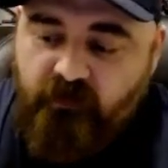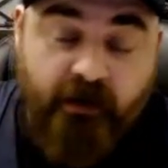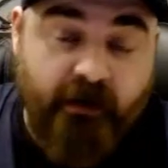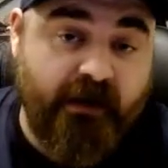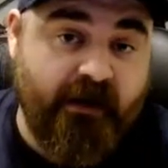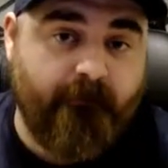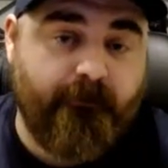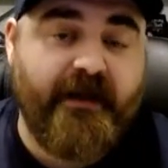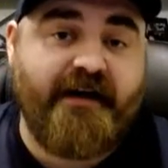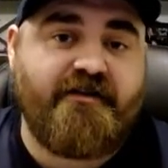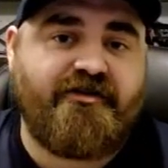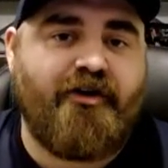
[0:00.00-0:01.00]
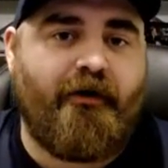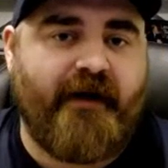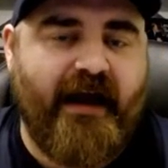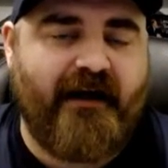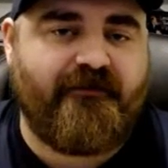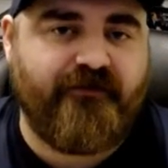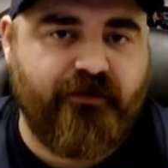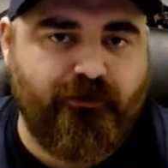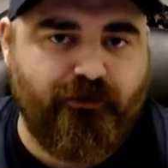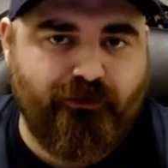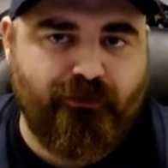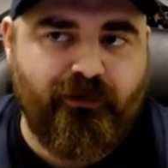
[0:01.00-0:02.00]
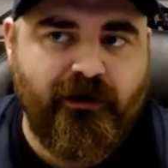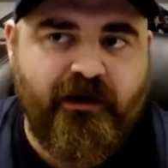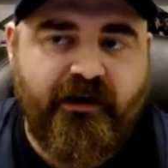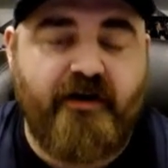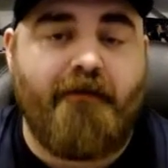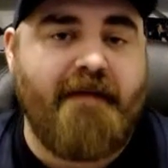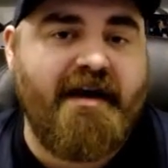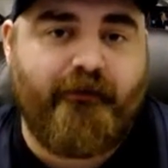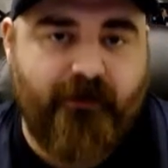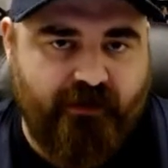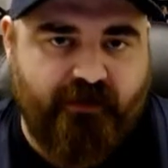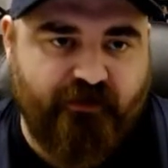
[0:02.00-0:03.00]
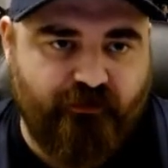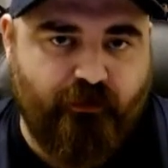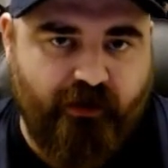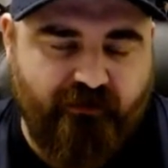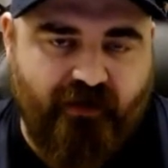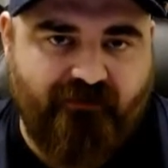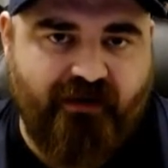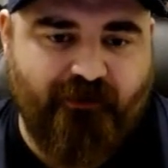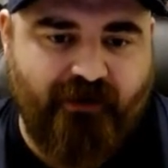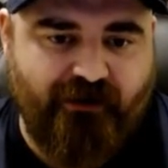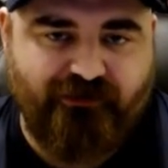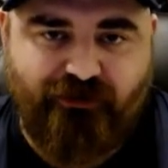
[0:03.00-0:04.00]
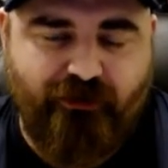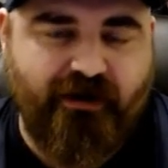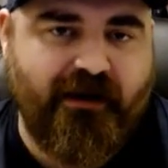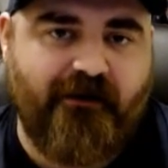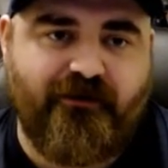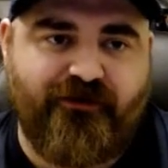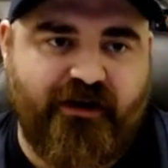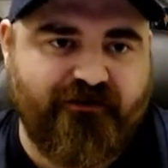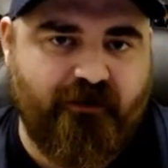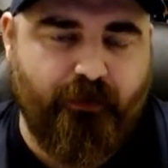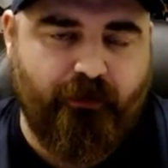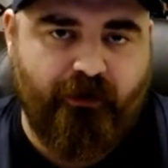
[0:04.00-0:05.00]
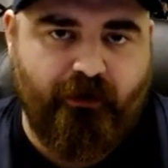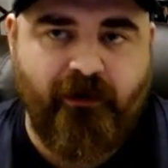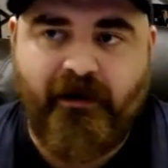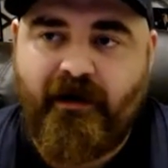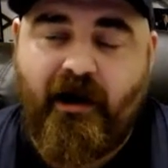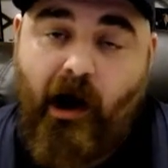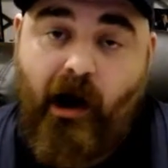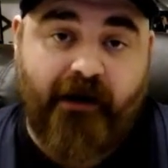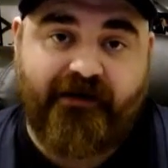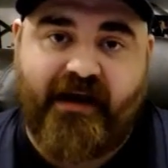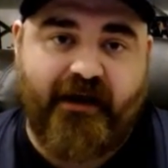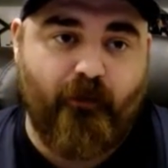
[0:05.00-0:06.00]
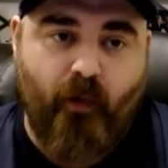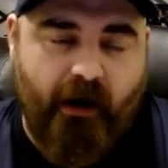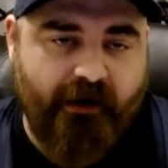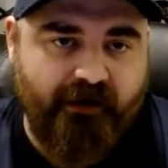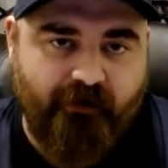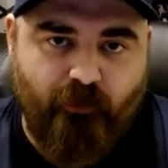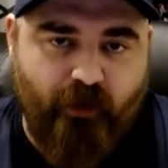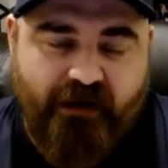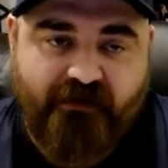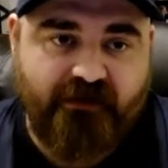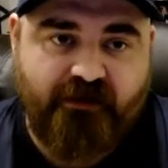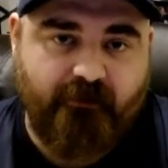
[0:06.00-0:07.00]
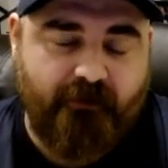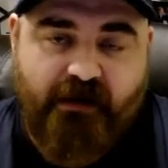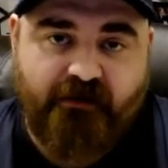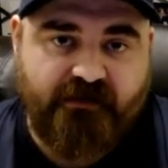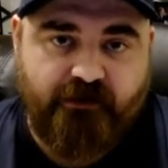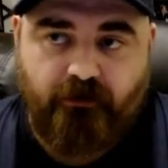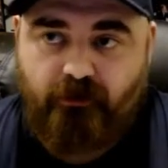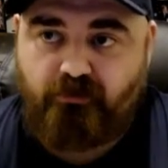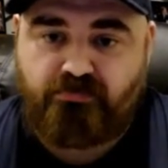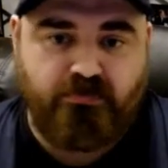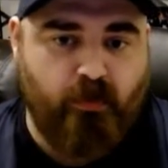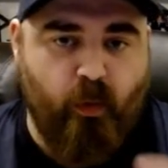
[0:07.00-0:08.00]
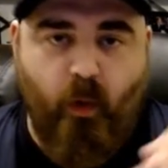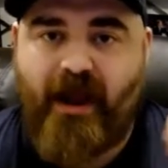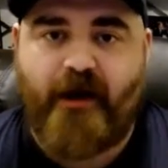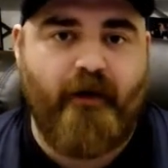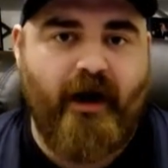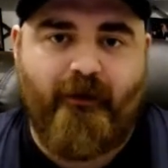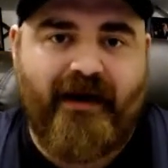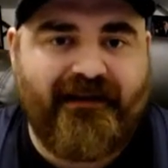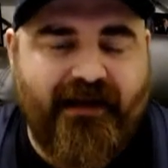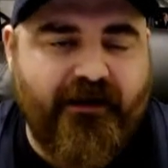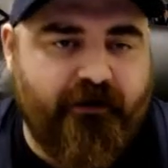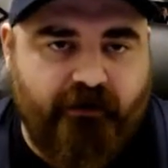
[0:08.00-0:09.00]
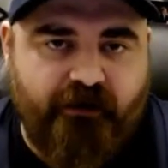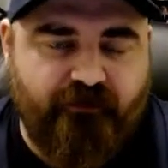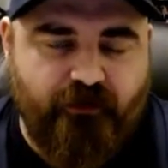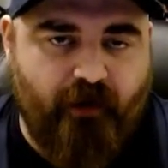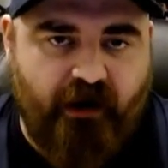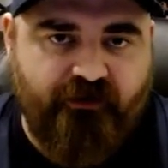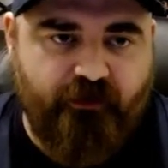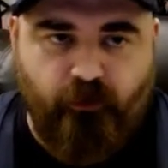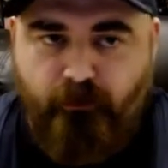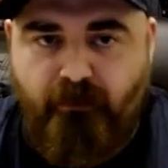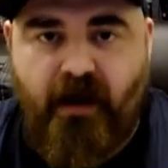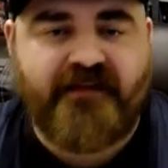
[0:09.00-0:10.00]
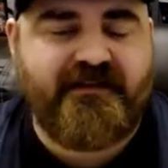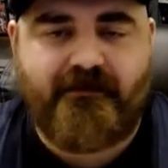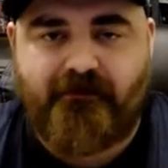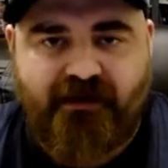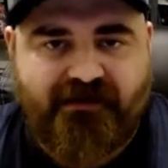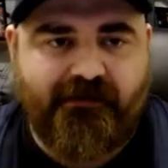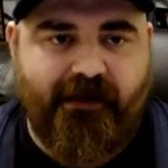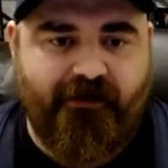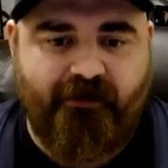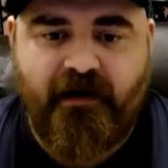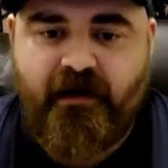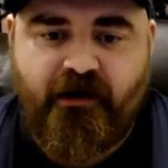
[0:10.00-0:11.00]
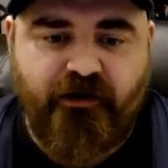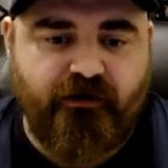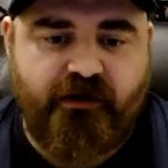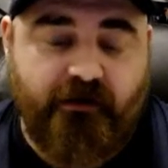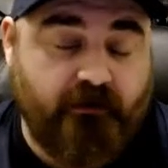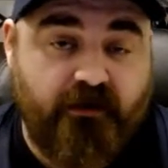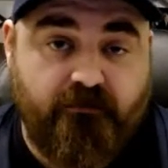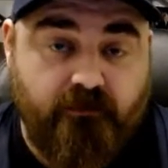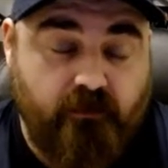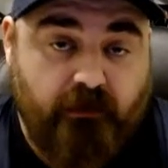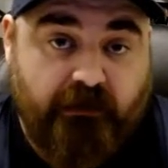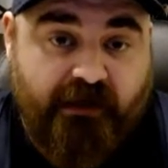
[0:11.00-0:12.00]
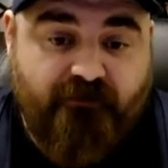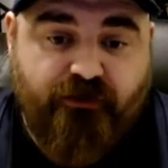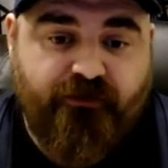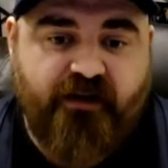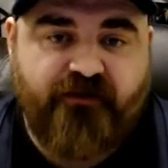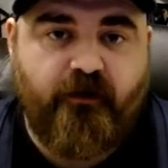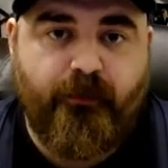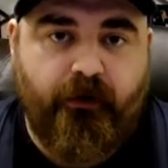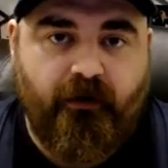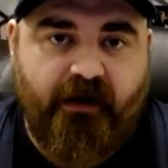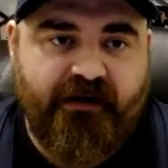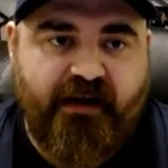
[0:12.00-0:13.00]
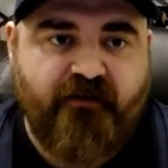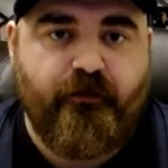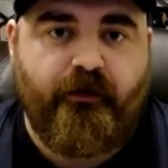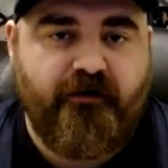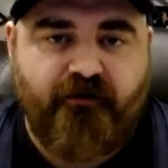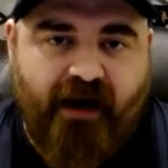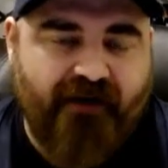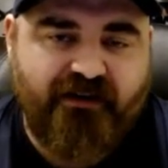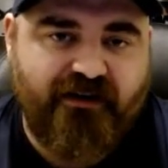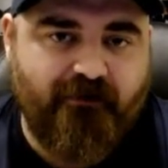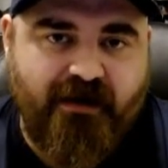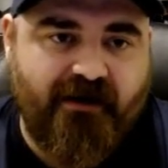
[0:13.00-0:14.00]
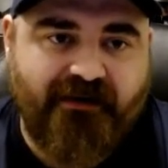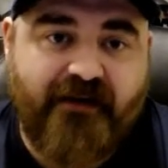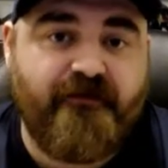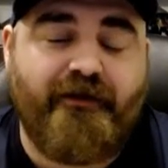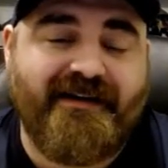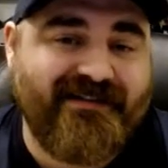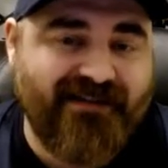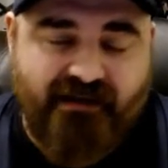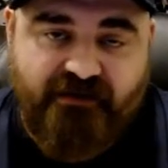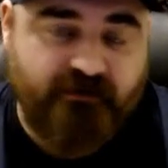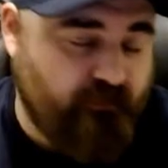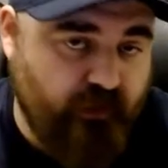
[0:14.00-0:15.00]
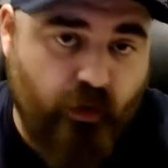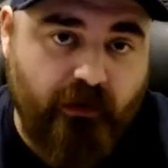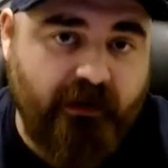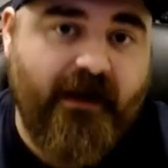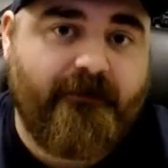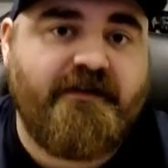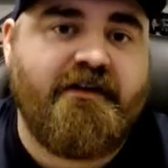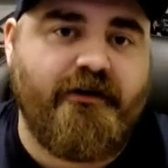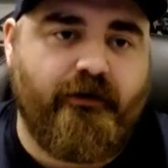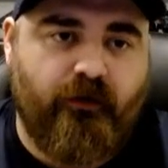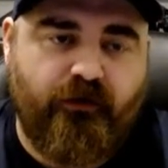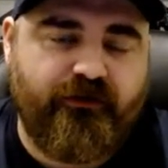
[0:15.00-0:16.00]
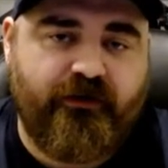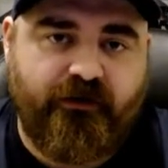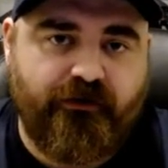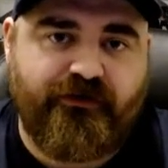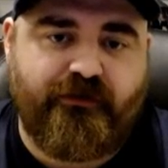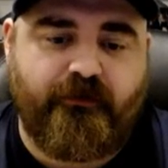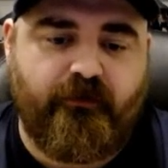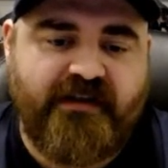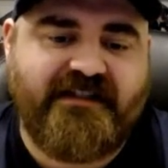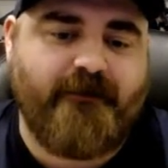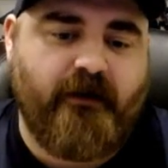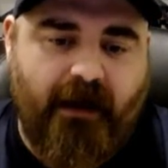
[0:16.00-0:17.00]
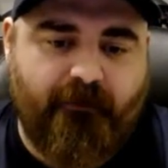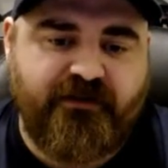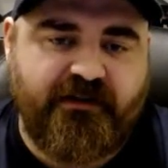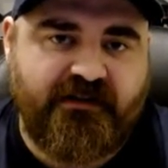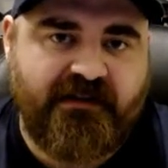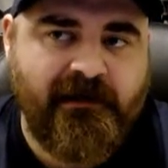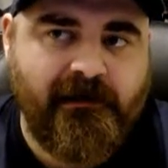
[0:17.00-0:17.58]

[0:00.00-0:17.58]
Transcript: Again, players don't have to commit within this 45 day window. So you can enter the transfer portal on day one and wait to commit until way, way, way later if you want to, months and months later. You can leave the transfer portal on day 45 and commit on day 46. Totally up to you. Those are those are reasonable options.